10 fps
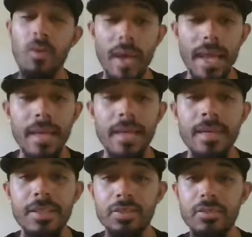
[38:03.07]
away
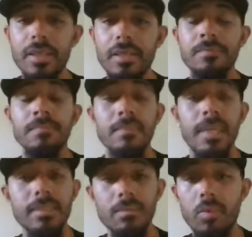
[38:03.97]
streak
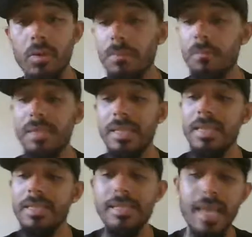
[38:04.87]
is important, but
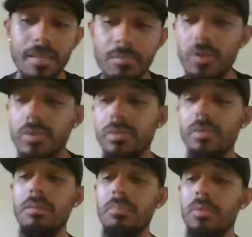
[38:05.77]
then the second most
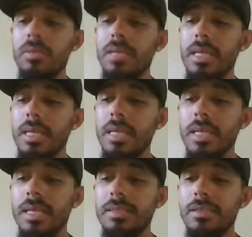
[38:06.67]
important thing
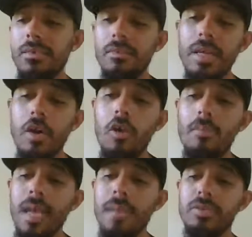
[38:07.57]
is the 3
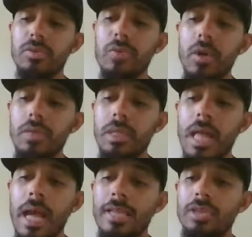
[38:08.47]
home games in a row: the
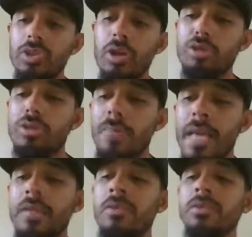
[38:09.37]
Lions, Chargers,
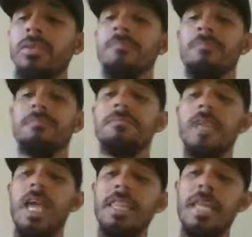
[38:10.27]
Bengals,
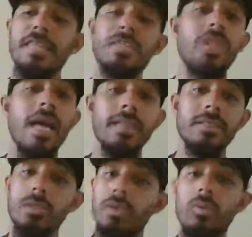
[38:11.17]
and then the
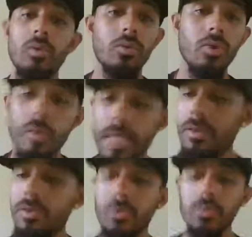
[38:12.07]
Jets, who are weak.
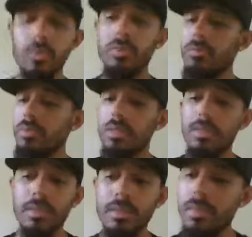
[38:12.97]
Those are
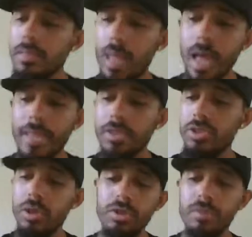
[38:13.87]
the Lions,
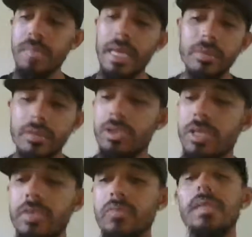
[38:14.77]
Chargers, Bengals, and
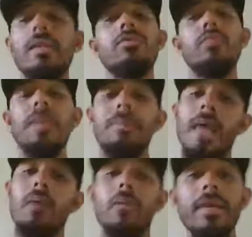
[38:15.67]
Jets. We can sweep
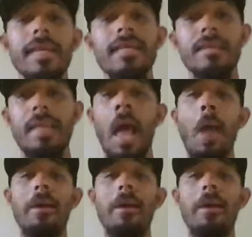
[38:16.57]
that. We can get that,